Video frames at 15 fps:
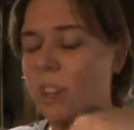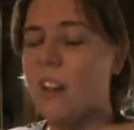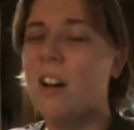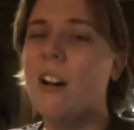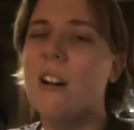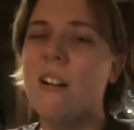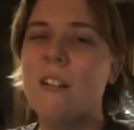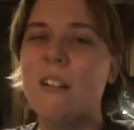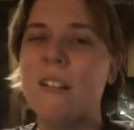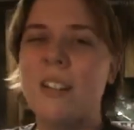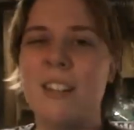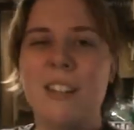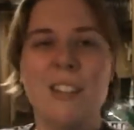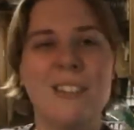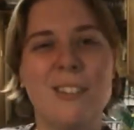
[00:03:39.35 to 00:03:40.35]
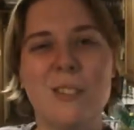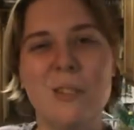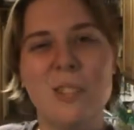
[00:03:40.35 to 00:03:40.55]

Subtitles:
Oh, it looks so